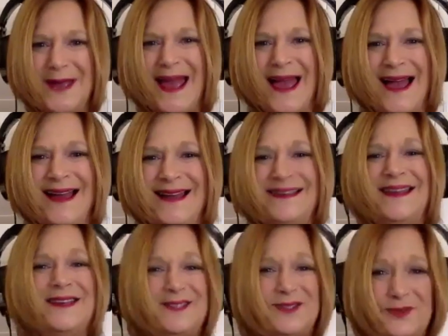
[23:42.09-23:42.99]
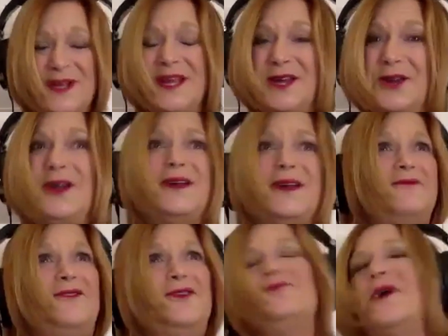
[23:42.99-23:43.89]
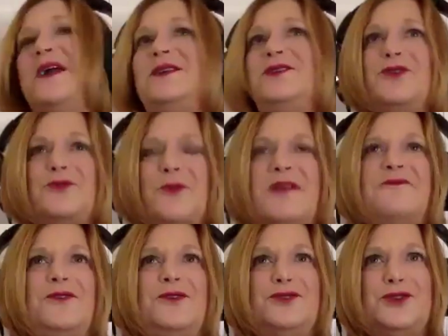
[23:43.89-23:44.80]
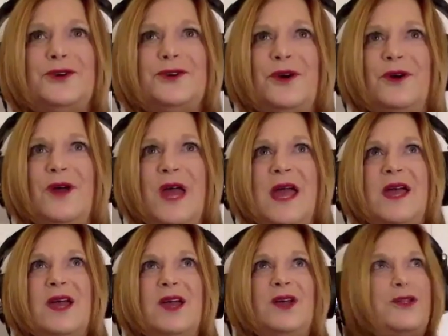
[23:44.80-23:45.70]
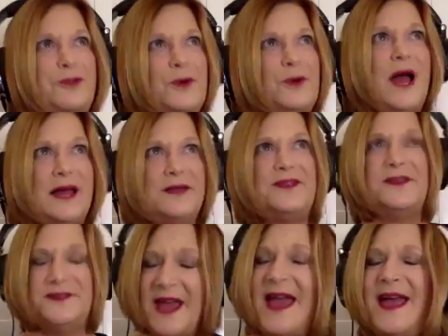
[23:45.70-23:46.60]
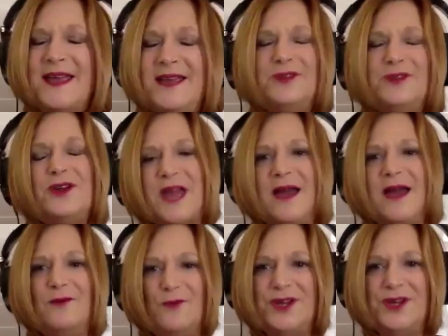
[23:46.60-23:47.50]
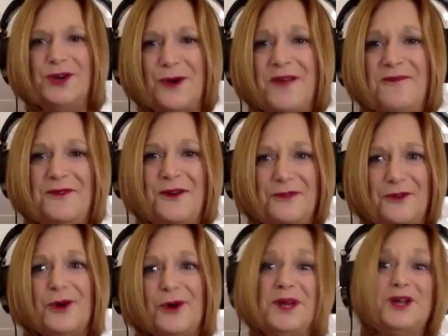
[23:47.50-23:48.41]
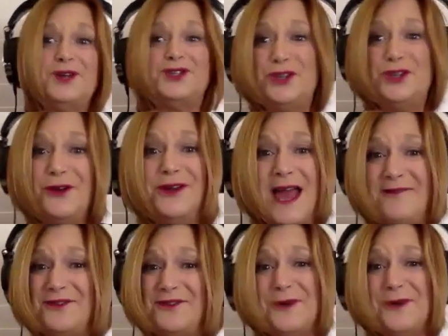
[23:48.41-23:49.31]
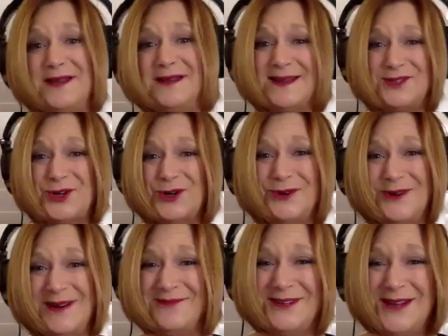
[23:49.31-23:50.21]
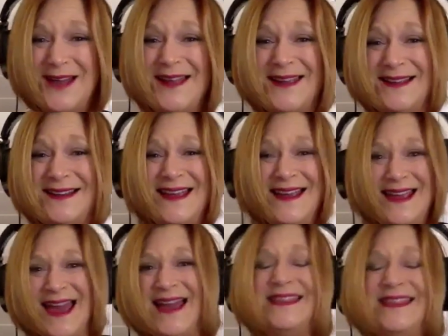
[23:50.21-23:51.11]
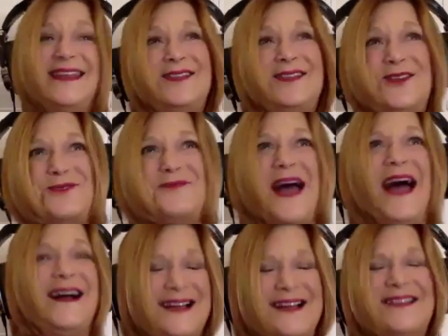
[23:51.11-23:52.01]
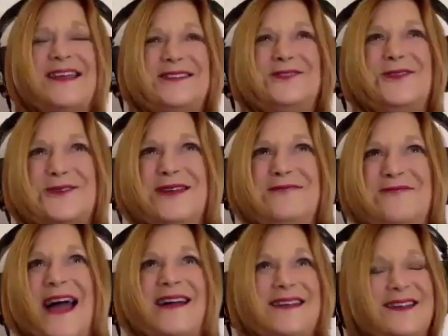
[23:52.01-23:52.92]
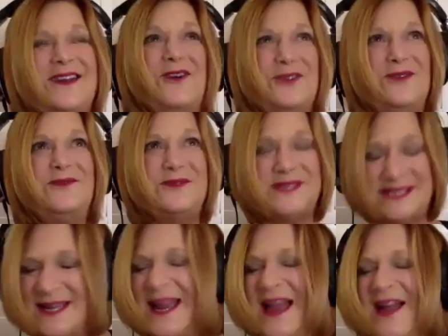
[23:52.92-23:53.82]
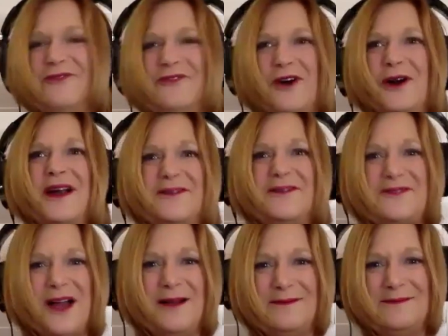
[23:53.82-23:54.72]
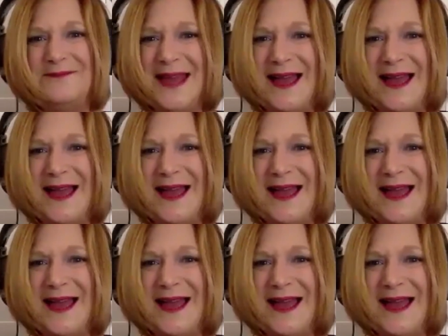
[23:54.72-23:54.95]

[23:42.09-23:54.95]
And it's really good. If you write in your grateful journal throughout the day, you look at what you're grateful for, because you have to write in that journal every night. And then I look back. I like looking back and seeing how far I've come.